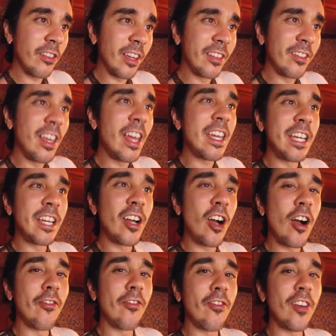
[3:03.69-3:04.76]
like taking
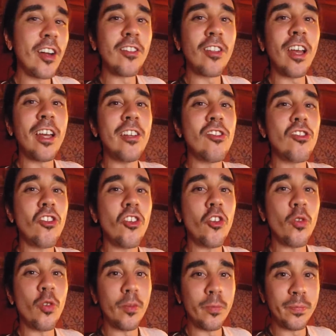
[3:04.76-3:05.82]
off a tight shoe.